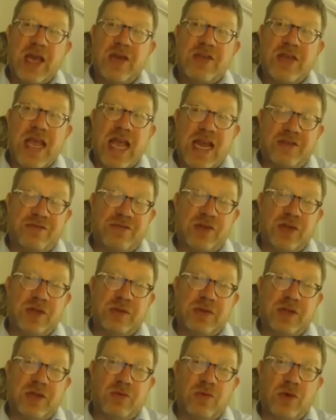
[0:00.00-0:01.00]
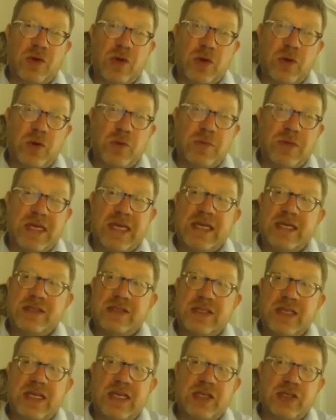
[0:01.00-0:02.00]
the elephant in the room
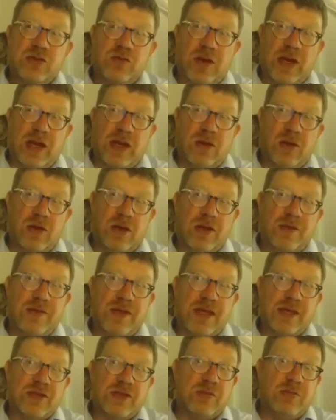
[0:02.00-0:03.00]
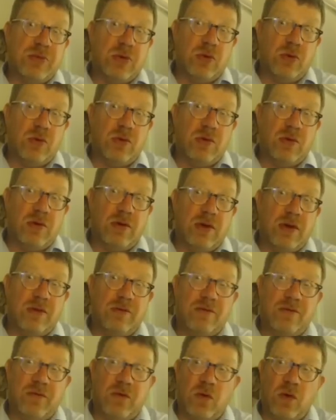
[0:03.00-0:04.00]
is Israel and their support
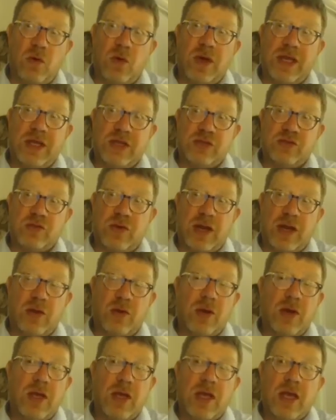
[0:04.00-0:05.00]
for Israel,